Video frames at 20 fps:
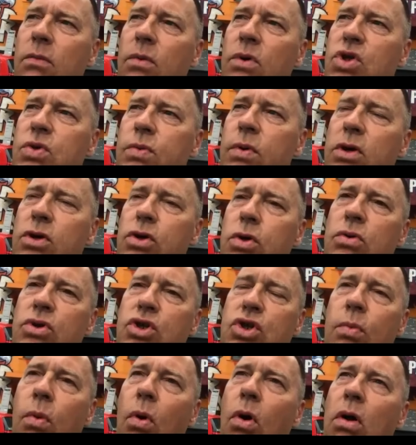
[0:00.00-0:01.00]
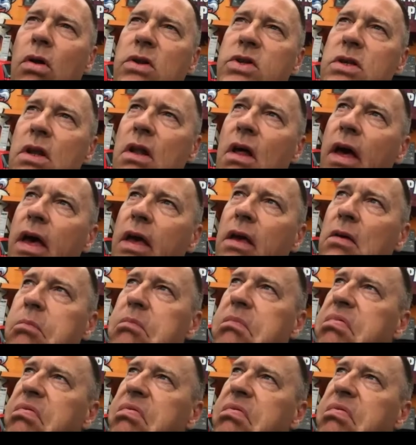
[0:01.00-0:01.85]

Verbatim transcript: which were huge walls like